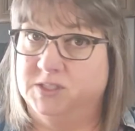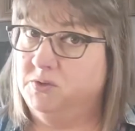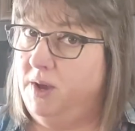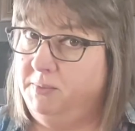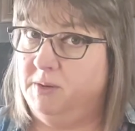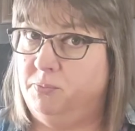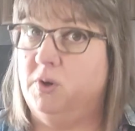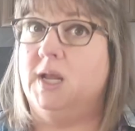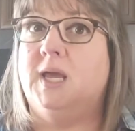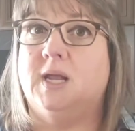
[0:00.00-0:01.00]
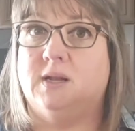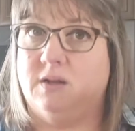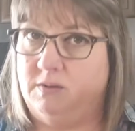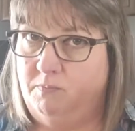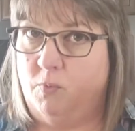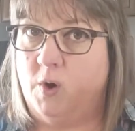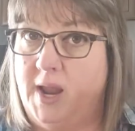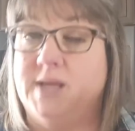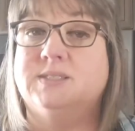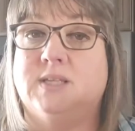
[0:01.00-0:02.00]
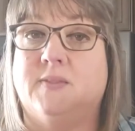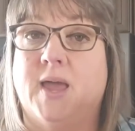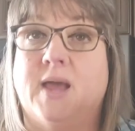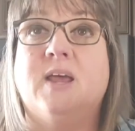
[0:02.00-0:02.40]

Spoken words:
So I'm going to put in more eggs than that.